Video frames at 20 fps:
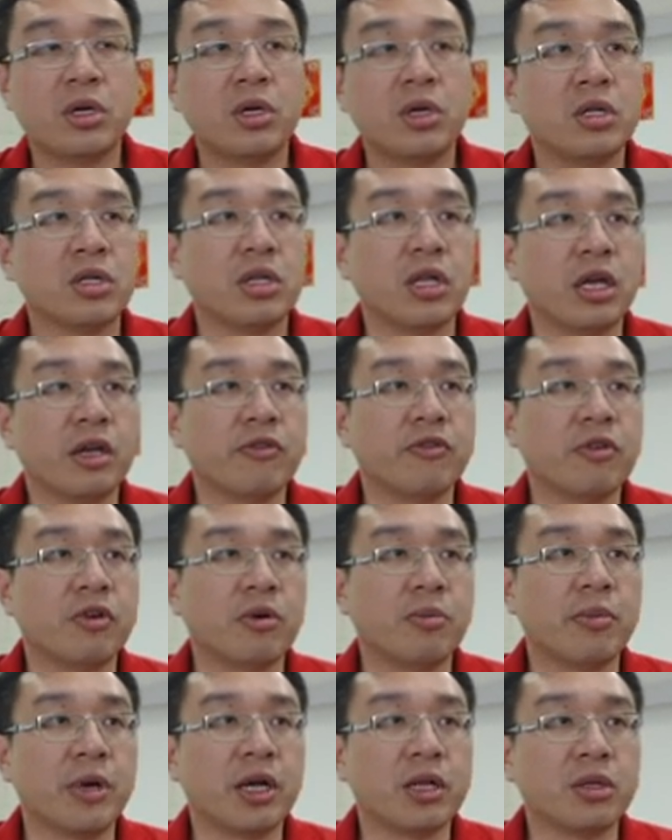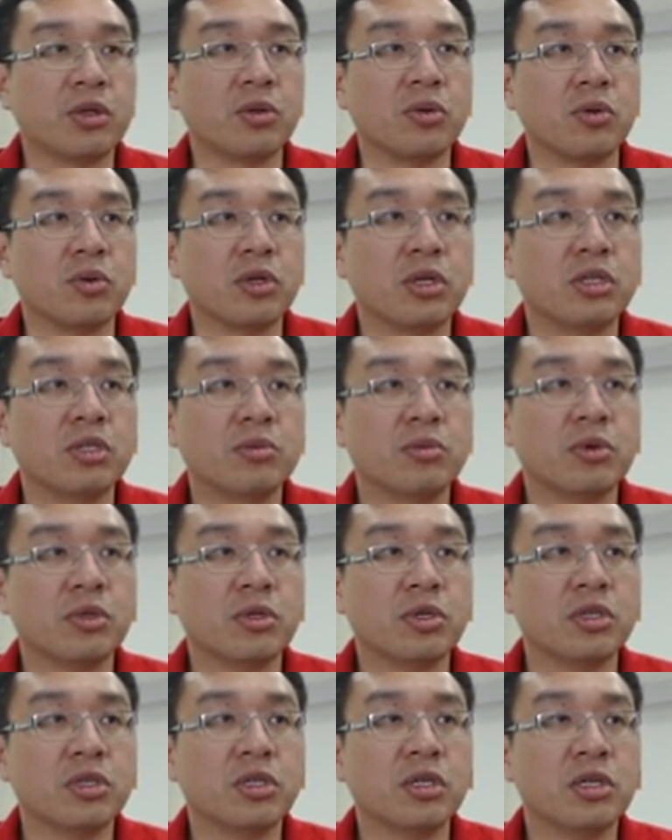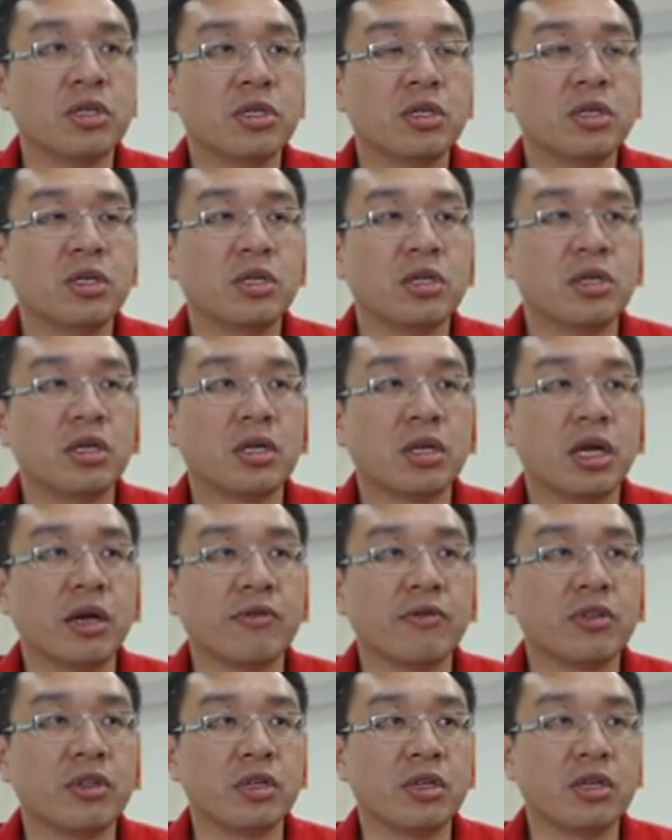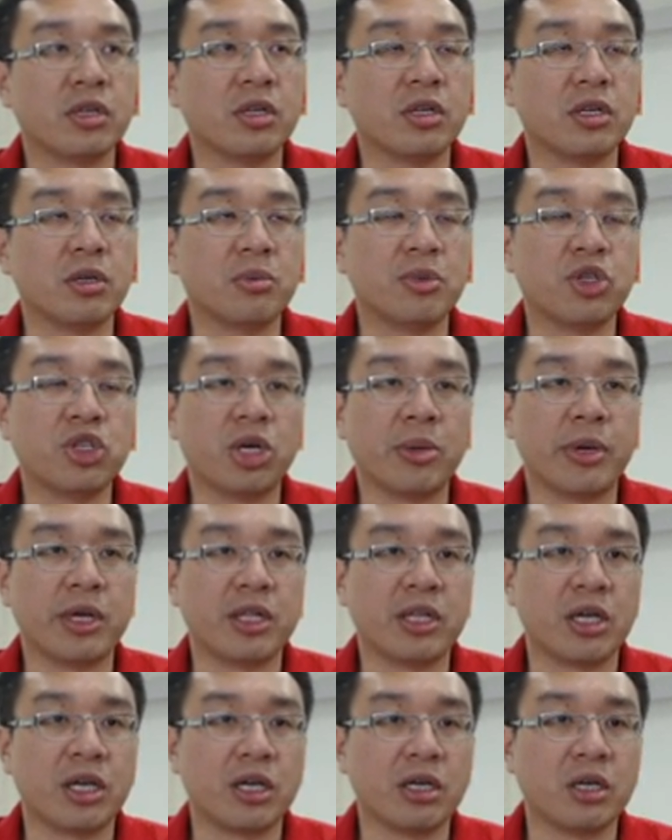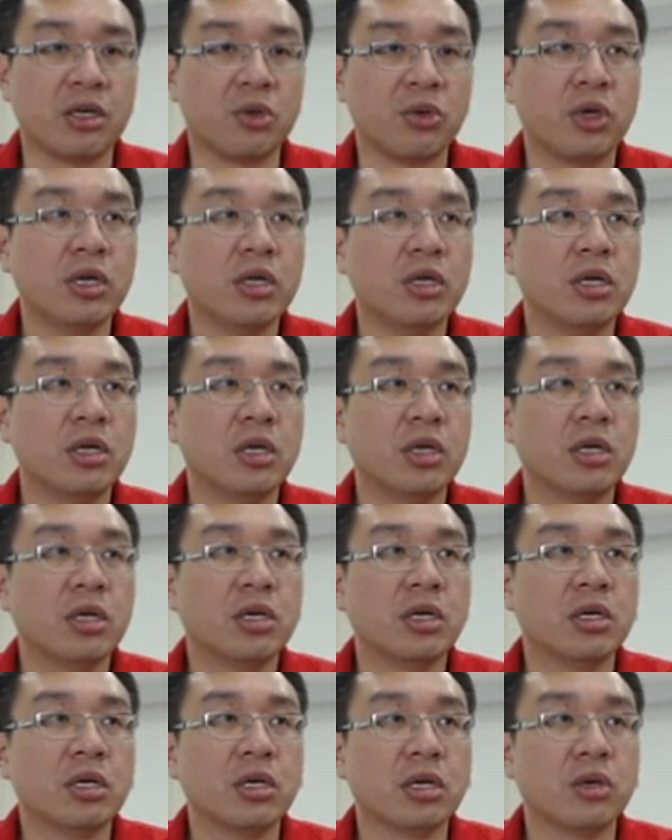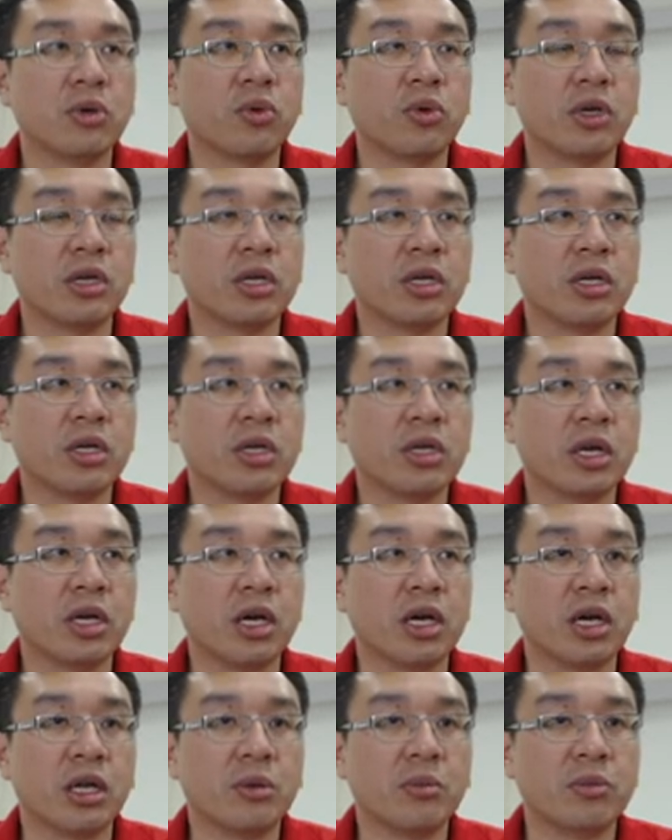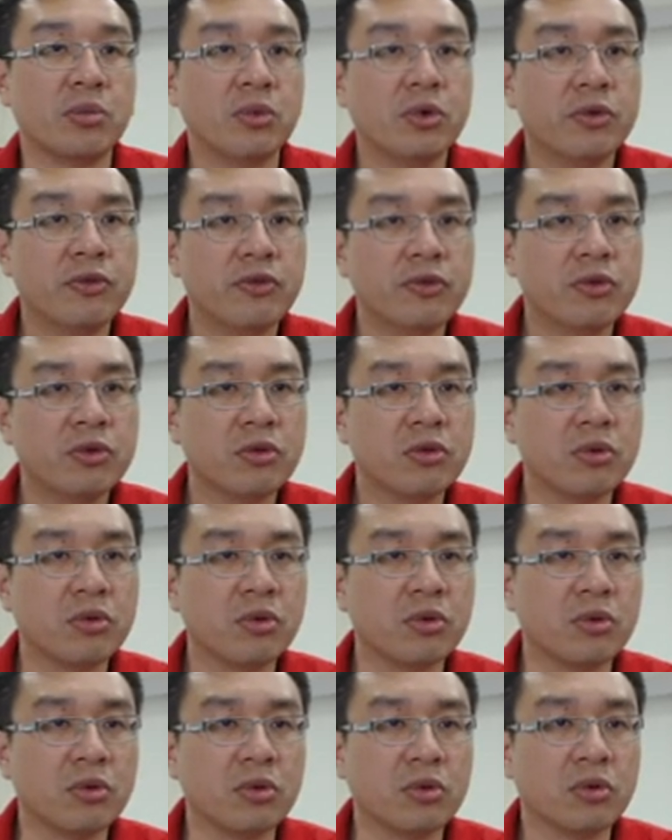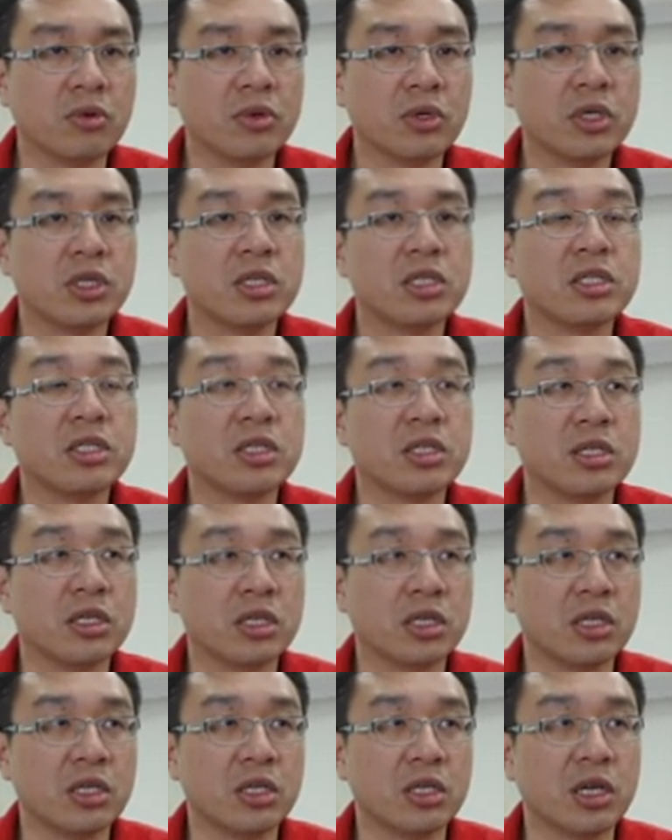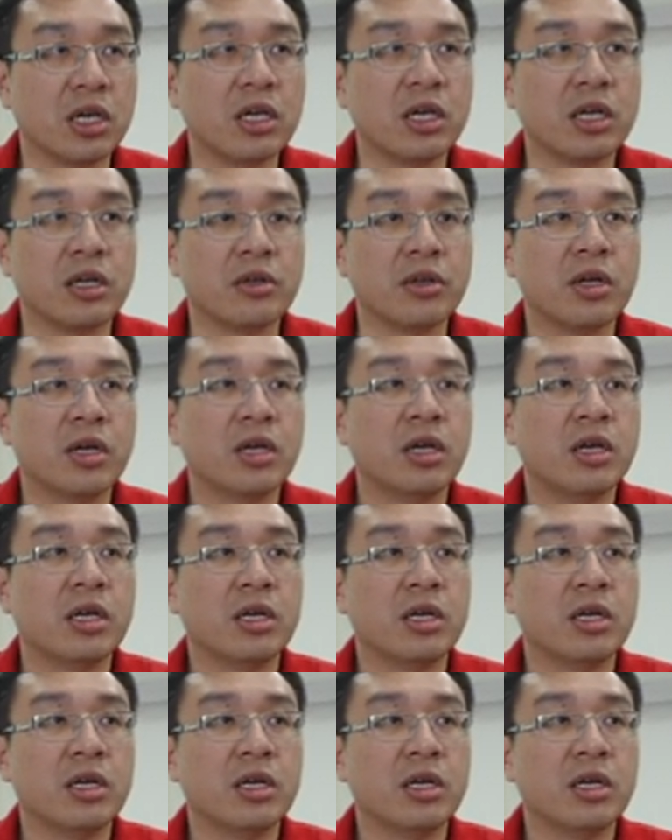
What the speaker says: Therefore, back to this position, after the bishop attack the queen can move to c8.